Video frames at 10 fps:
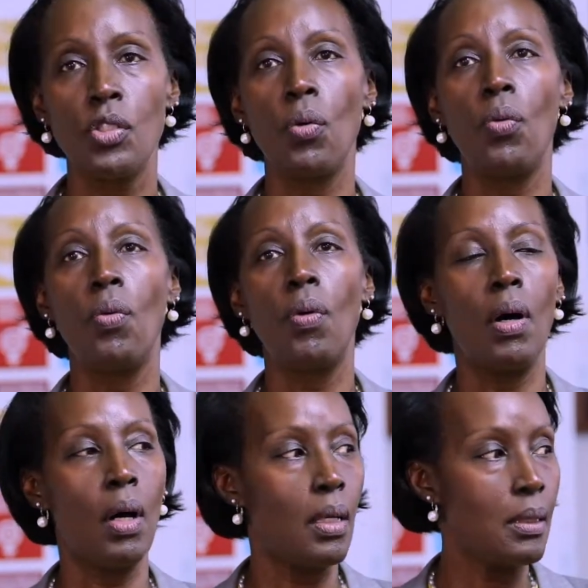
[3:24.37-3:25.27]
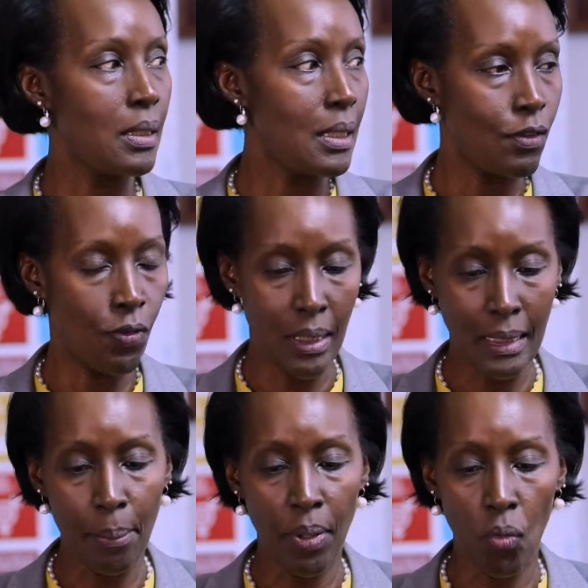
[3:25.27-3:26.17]
So this is, for
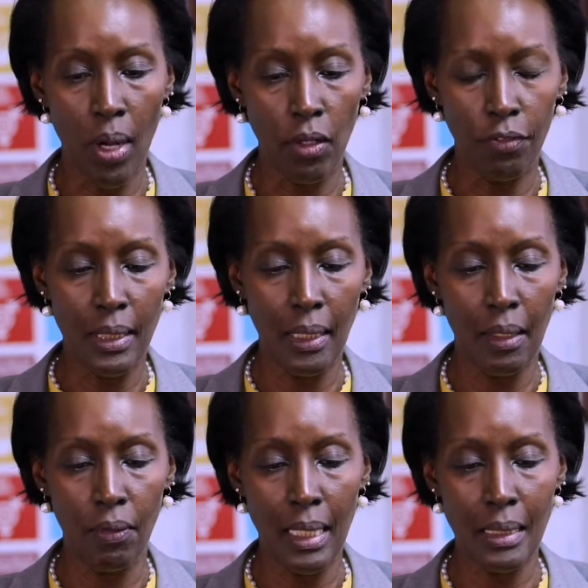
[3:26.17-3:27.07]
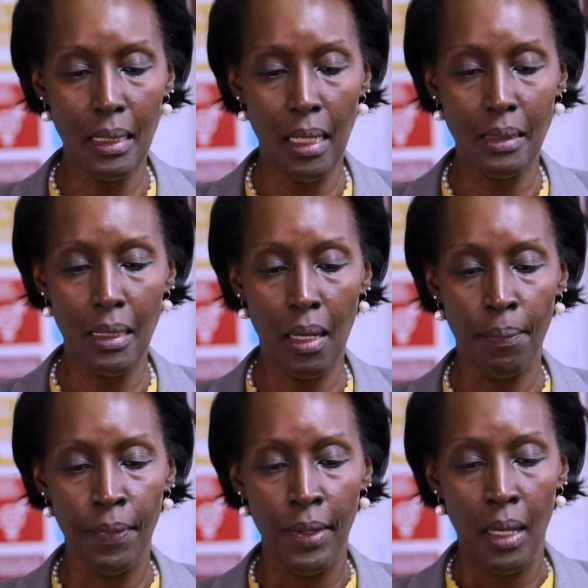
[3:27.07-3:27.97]
example, one of the areas
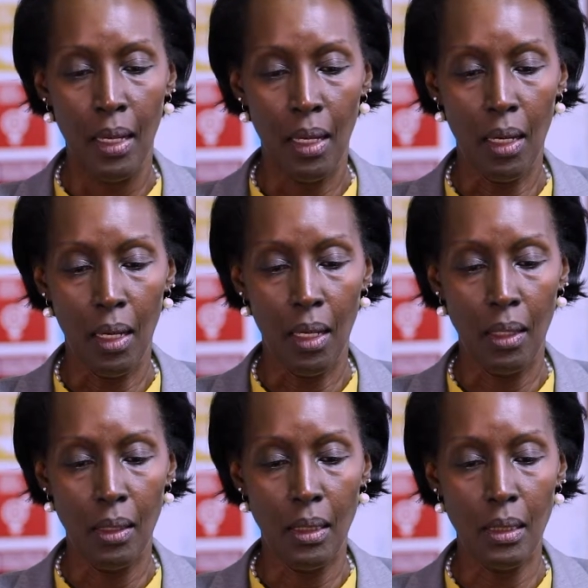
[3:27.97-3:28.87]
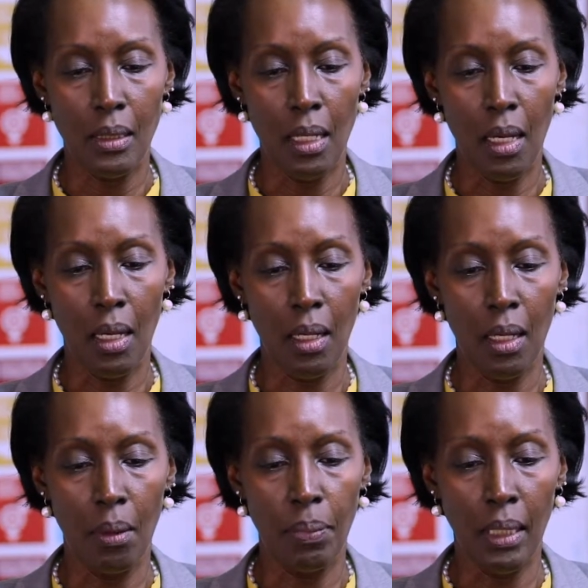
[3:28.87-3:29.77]
that it's
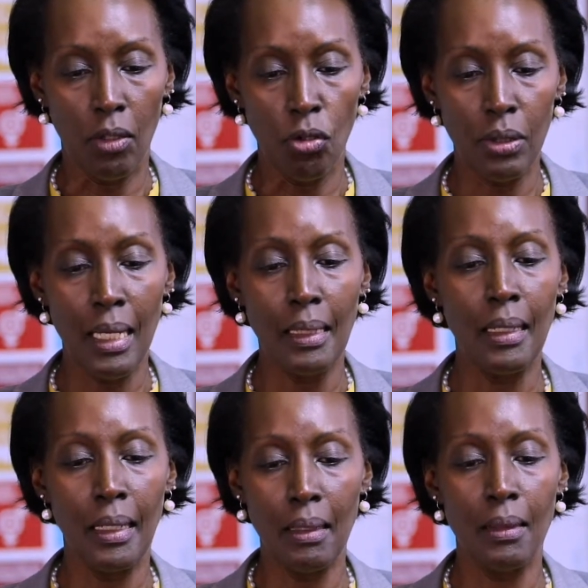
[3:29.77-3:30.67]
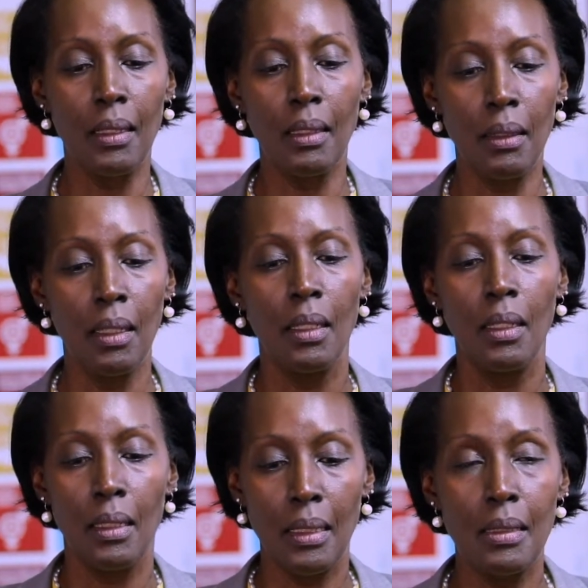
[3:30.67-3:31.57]
being looked at, and I think
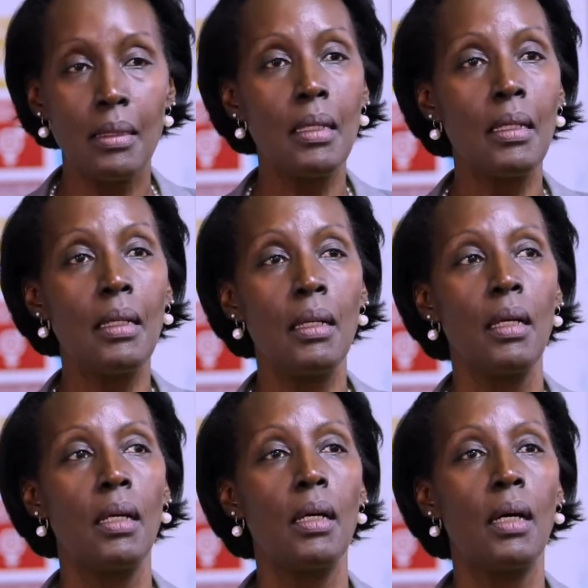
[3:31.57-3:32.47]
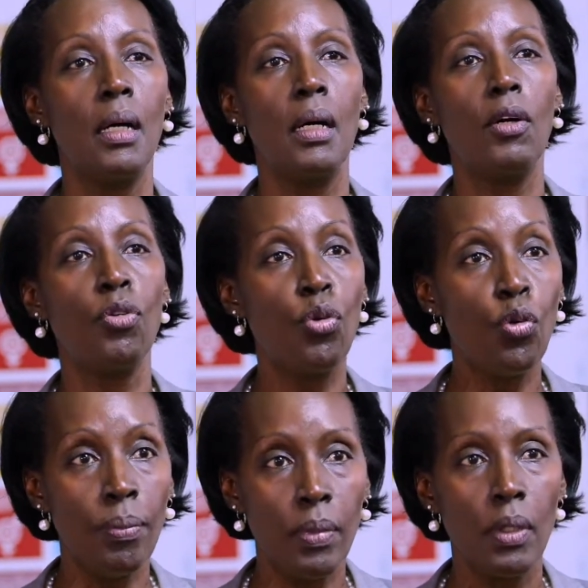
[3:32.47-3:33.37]
there is still
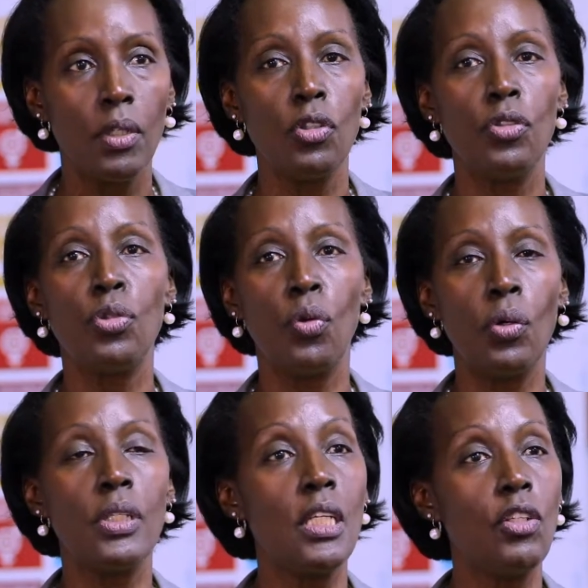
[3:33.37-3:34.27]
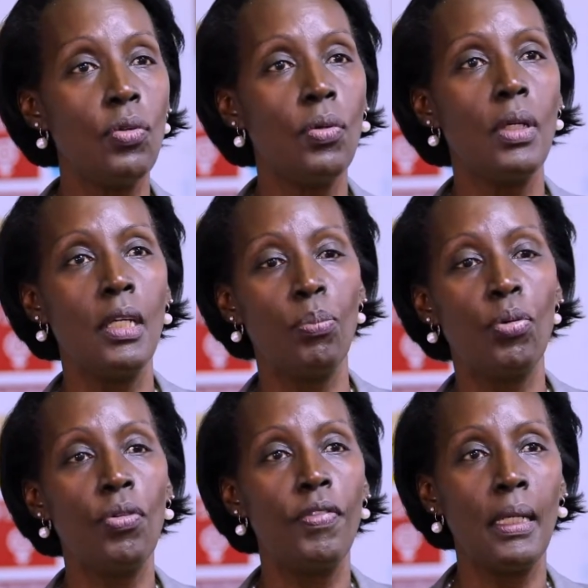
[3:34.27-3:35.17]
room to continue
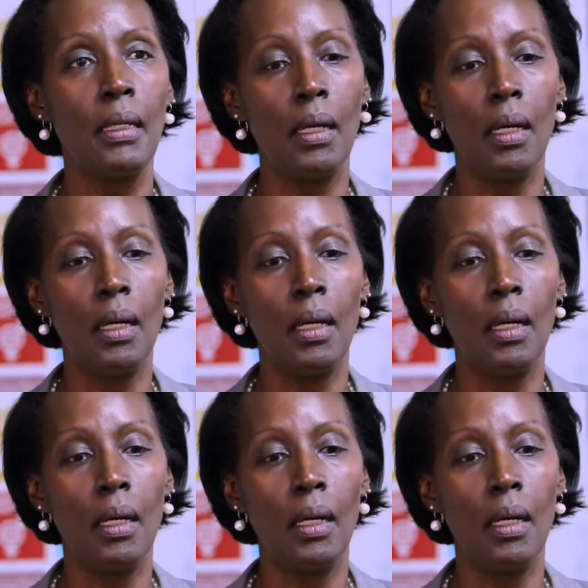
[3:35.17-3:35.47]
improving